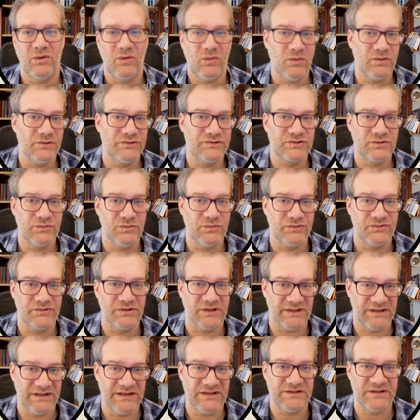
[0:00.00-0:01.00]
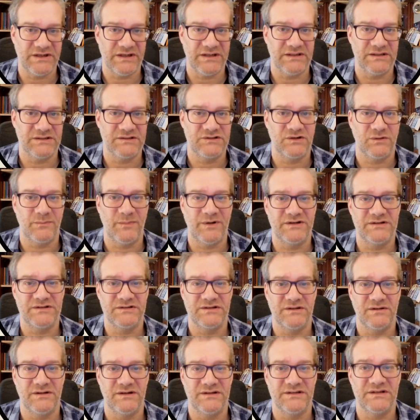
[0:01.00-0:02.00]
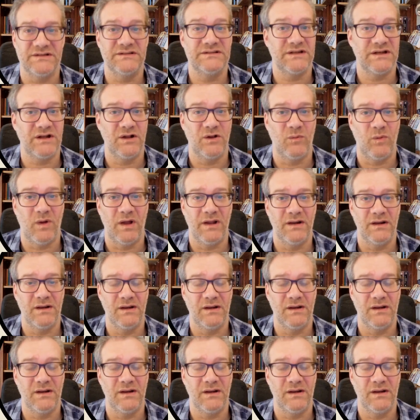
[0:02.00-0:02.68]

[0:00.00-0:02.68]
old-school tradition, so much as there is a single one.